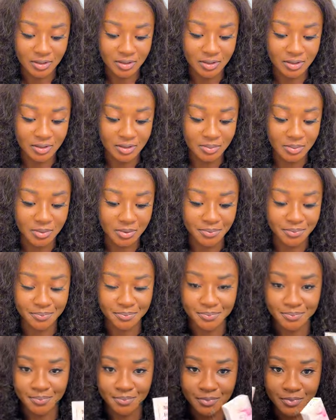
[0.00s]
is, but
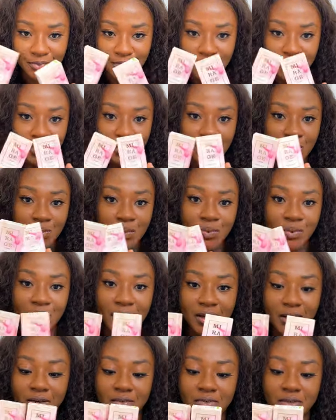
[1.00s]

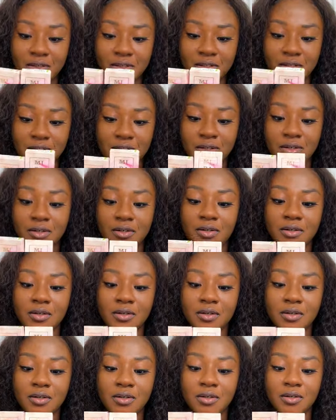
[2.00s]
yeah, we'll see.
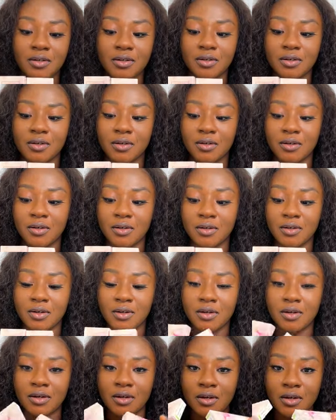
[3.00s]

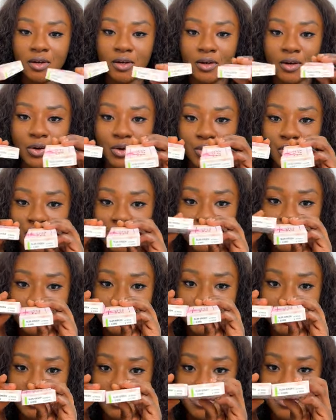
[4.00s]
Oh, these
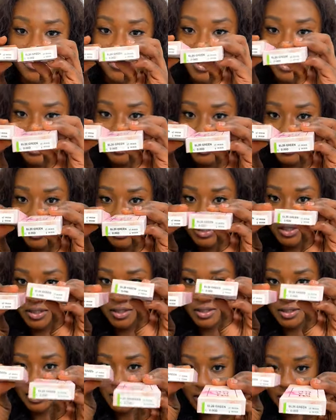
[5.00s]
are the green
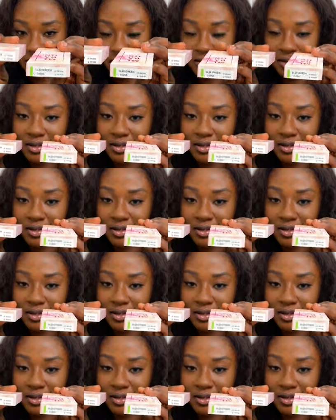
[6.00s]
ones.